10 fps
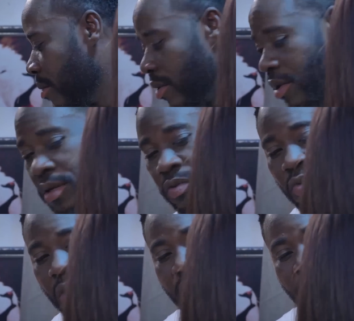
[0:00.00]
But there's
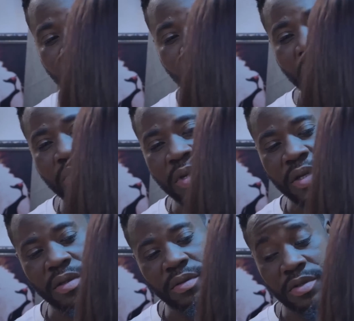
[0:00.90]
one he showed
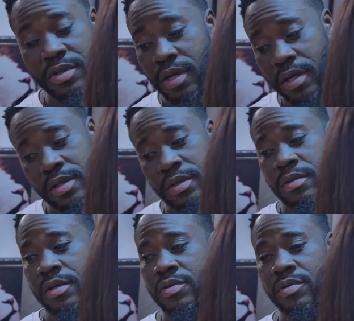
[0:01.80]
me. He said
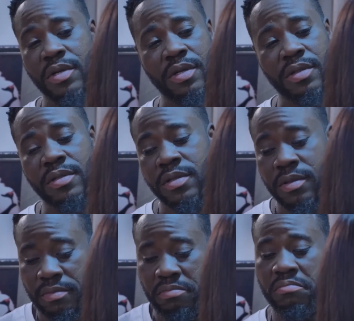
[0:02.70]
they took it
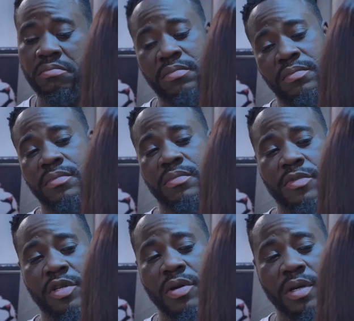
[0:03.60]

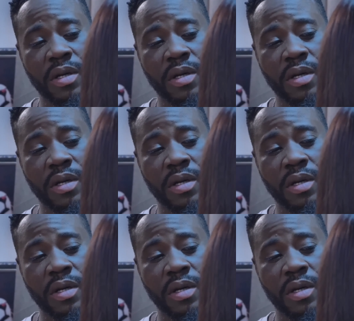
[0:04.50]
long